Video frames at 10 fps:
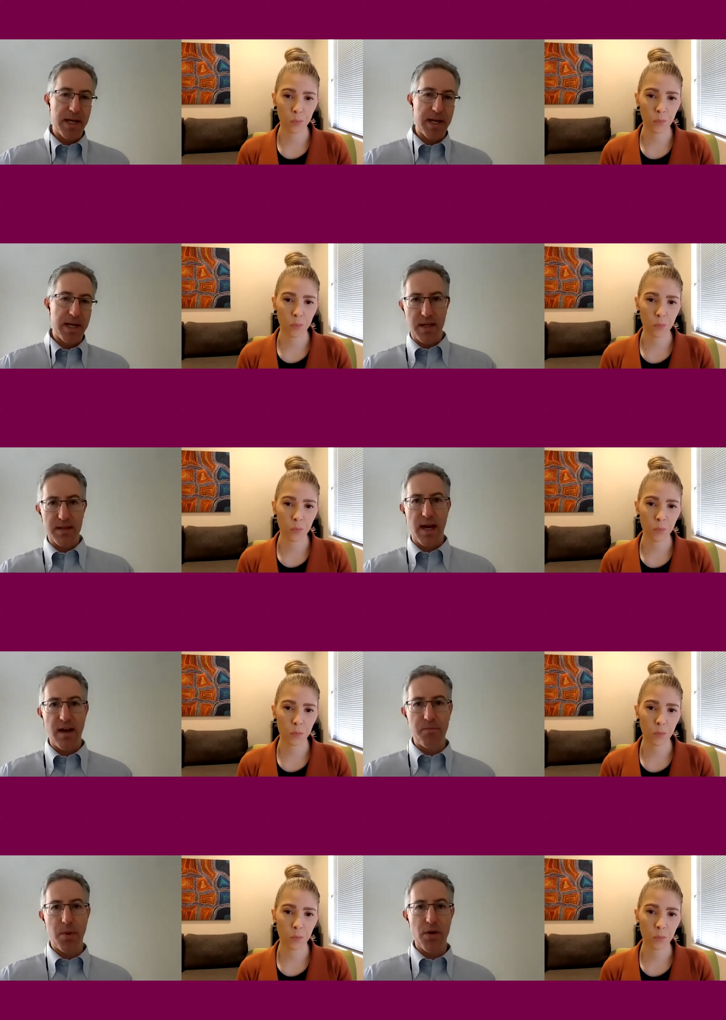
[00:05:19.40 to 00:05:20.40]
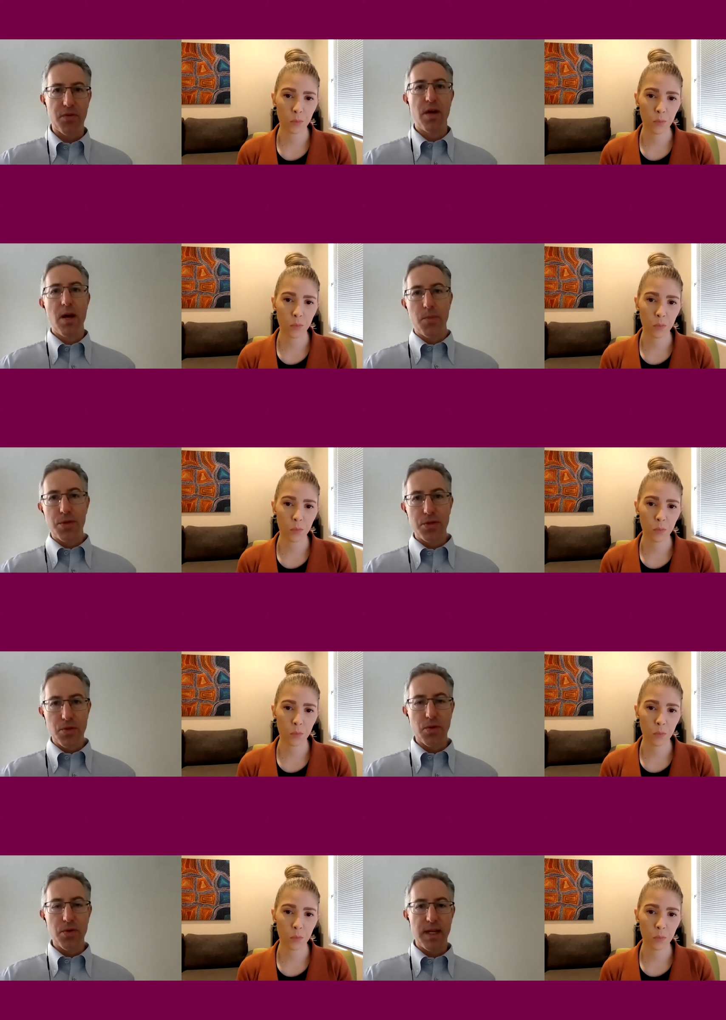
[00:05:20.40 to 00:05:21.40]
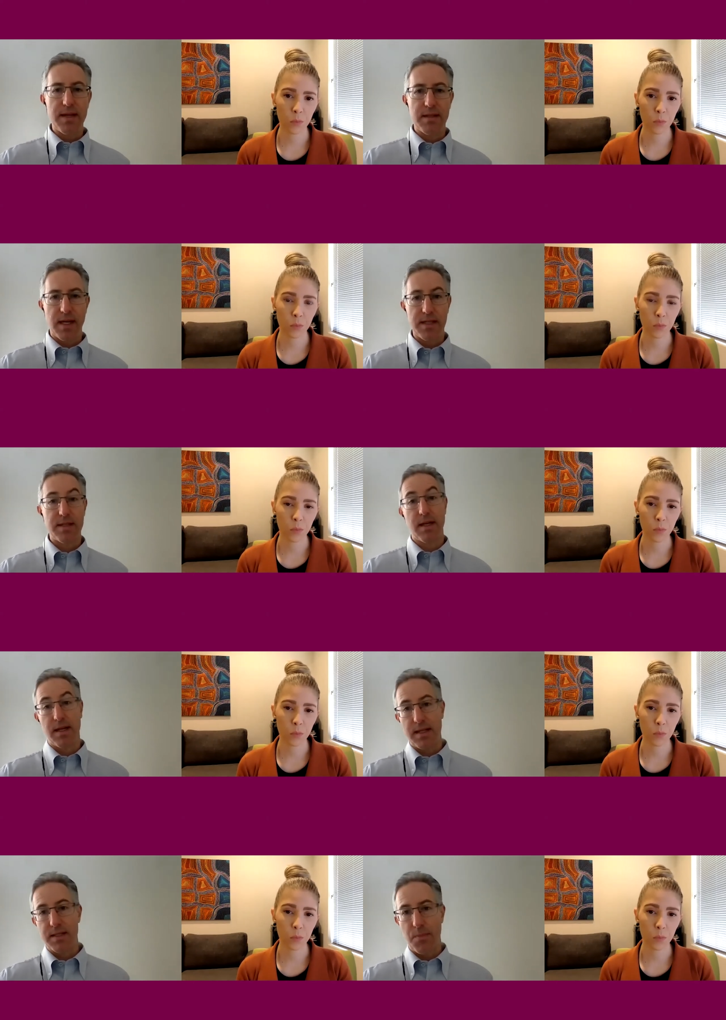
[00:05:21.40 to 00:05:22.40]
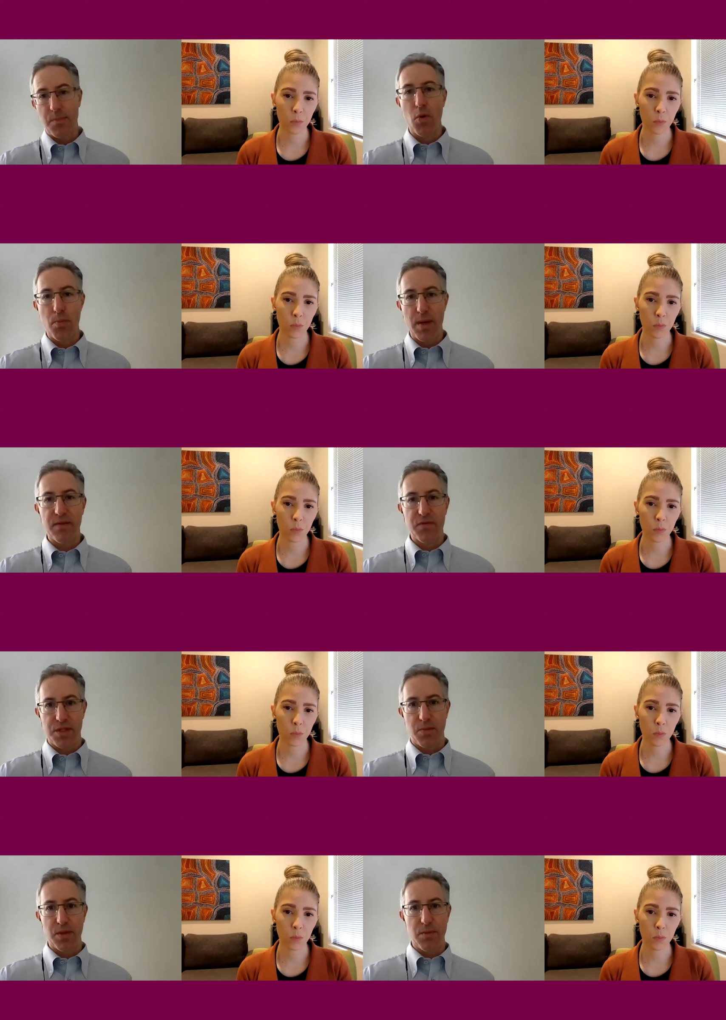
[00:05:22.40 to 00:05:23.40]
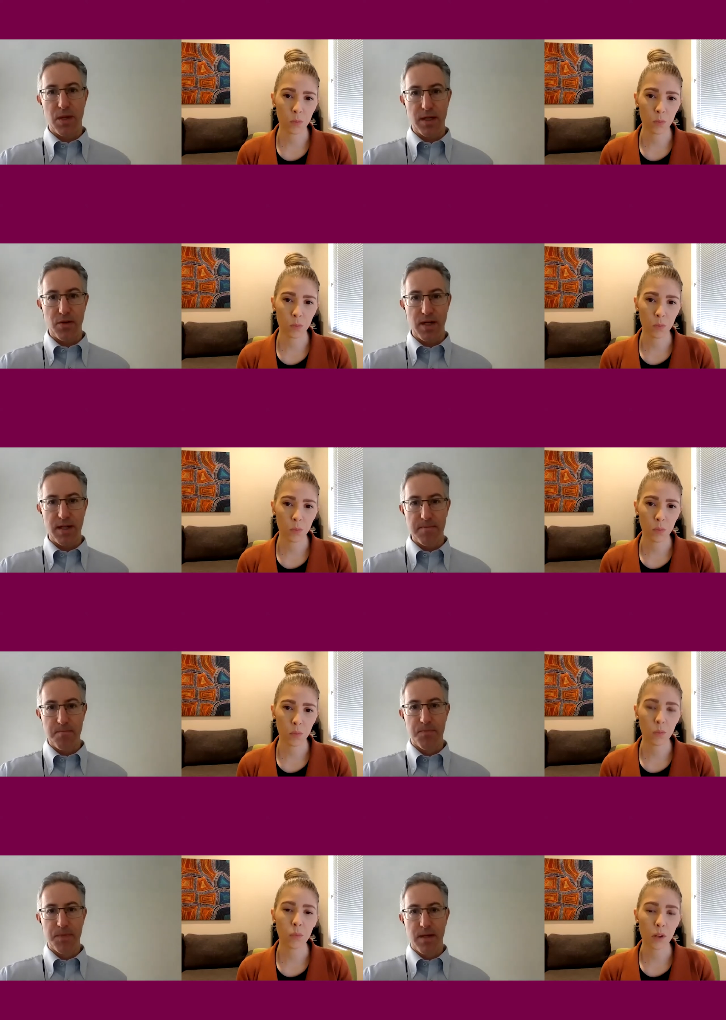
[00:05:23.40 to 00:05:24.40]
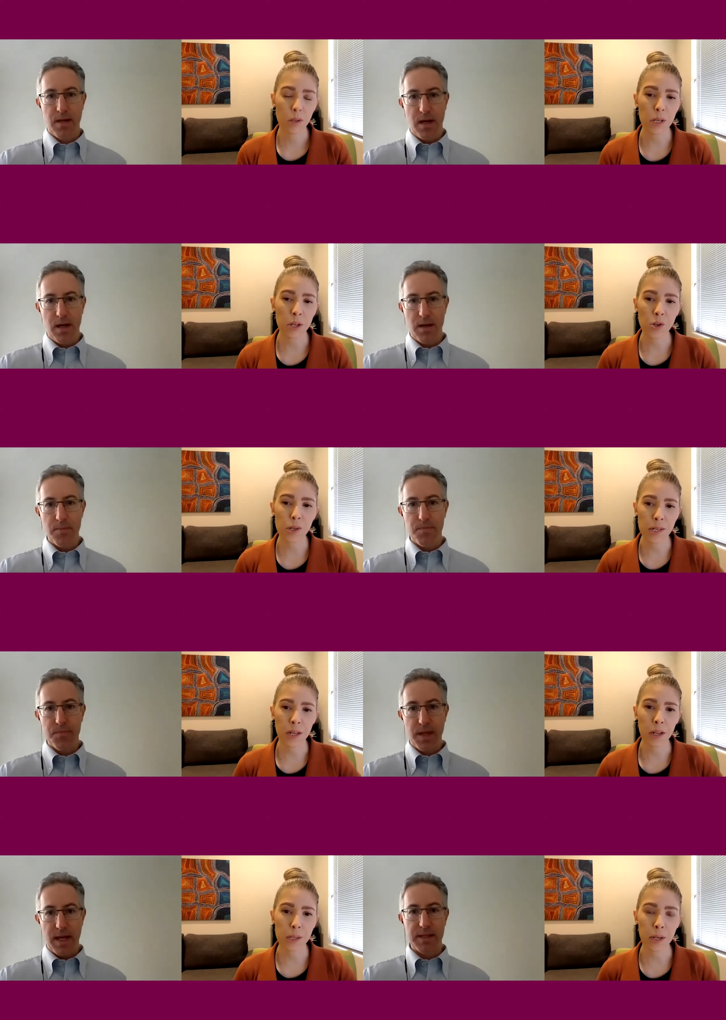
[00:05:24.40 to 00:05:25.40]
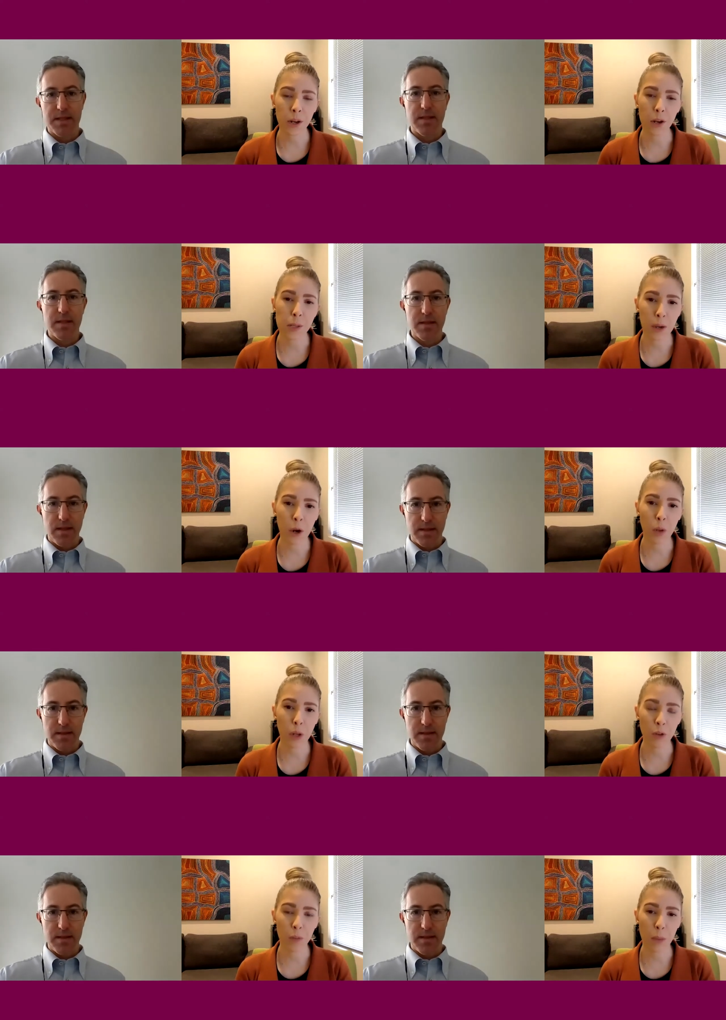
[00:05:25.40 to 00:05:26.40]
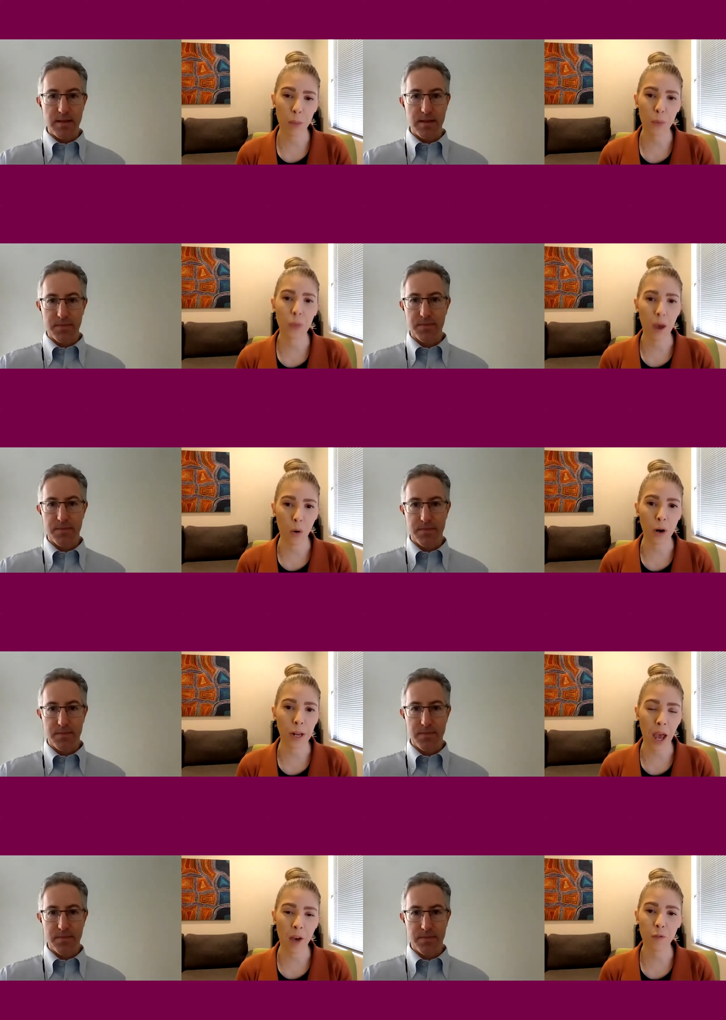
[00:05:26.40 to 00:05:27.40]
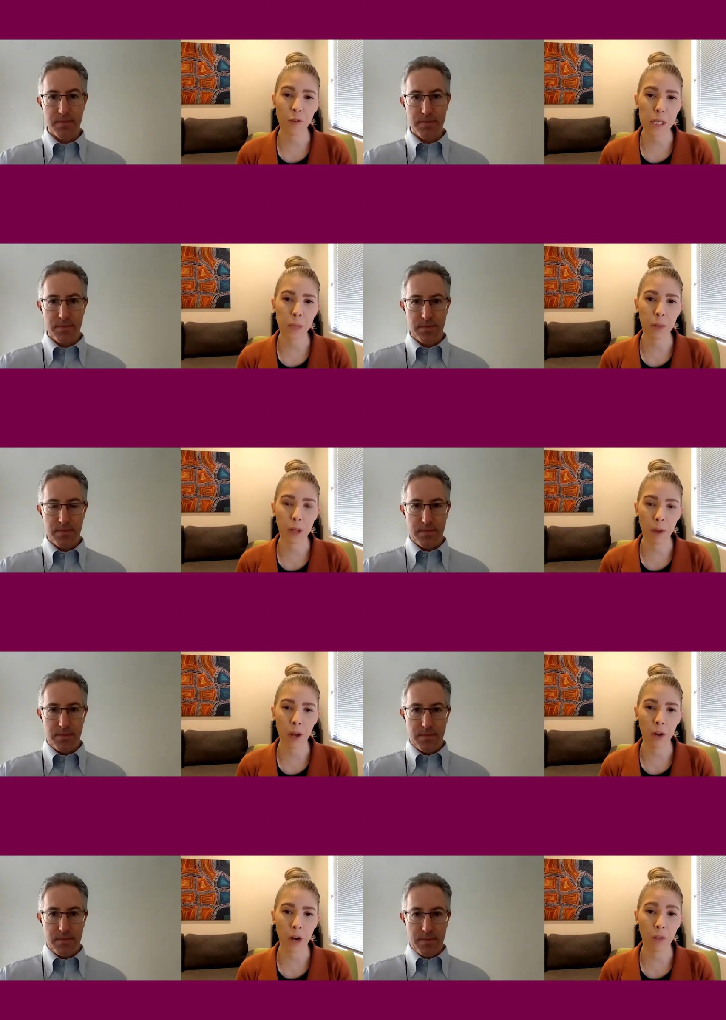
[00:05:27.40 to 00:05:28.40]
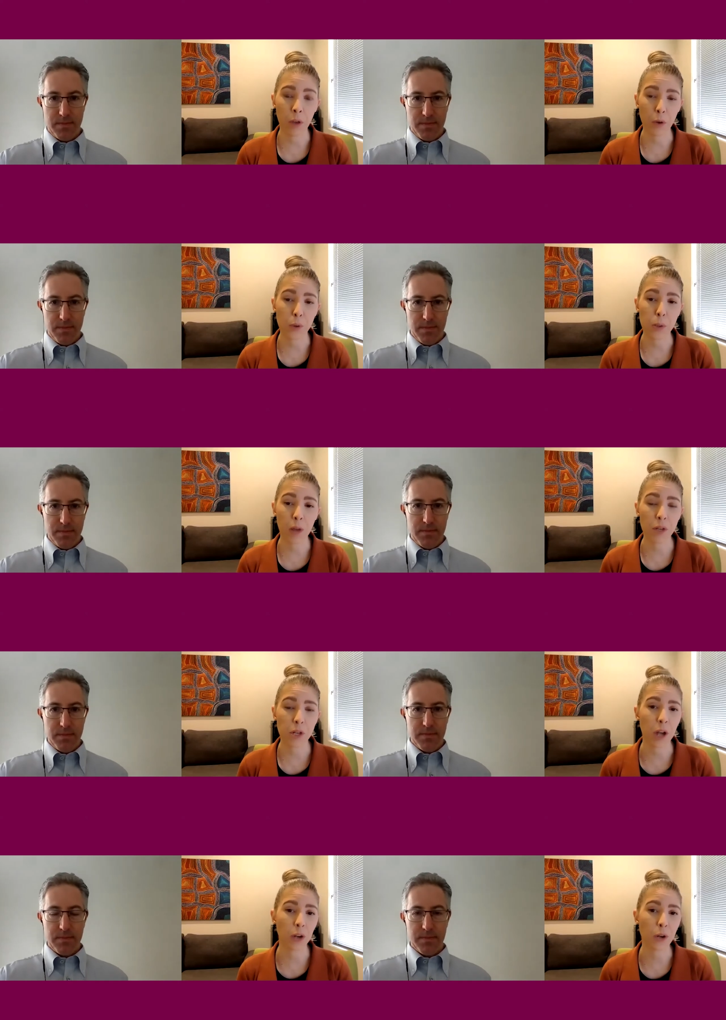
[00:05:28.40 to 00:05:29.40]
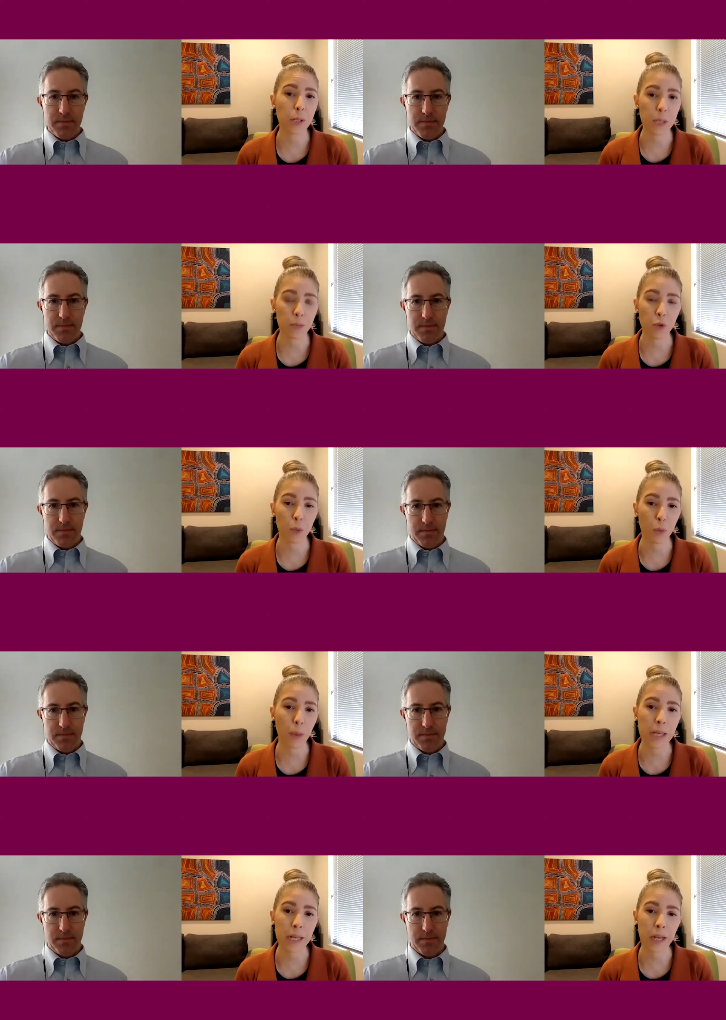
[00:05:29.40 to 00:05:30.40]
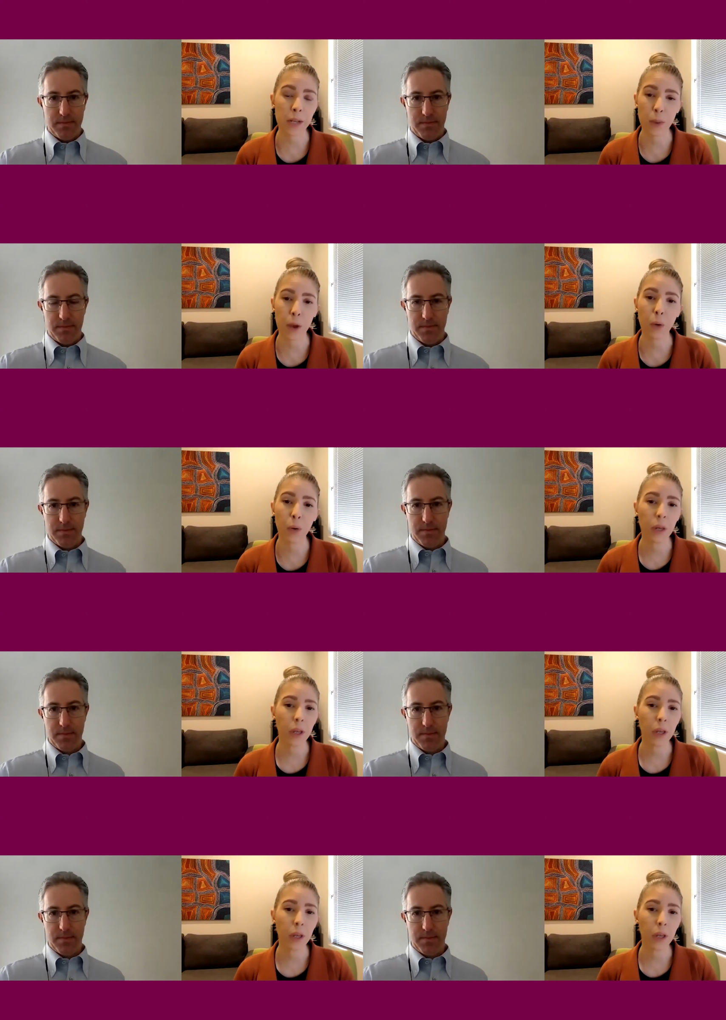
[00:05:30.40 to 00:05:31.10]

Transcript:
Speaker 1: where you think they have both, but you do all the end testing, it ends up all being vestibular migraine. It's um, interesting,
Speaker 2: um, isn't it? Because I know a lot of people that already have vestibular migraine, they also have the diagnosis of triple PD as well.